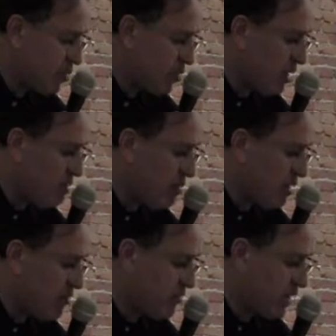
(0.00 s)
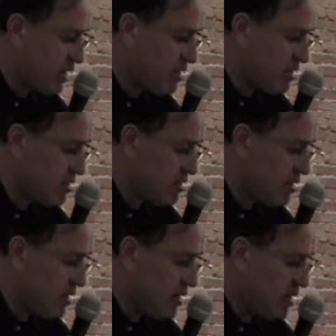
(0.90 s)
or in my
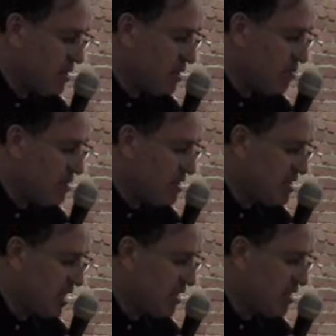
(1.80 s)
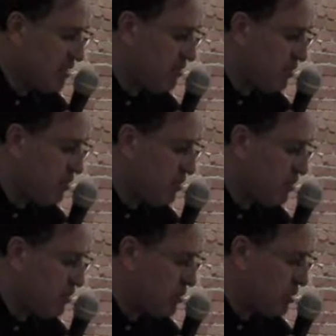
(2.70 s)
flesh, some mistaken
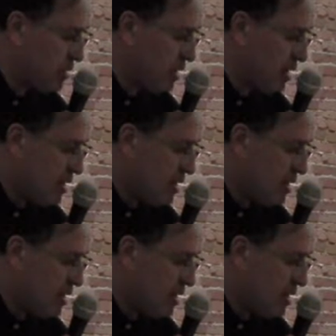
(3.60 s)
fuse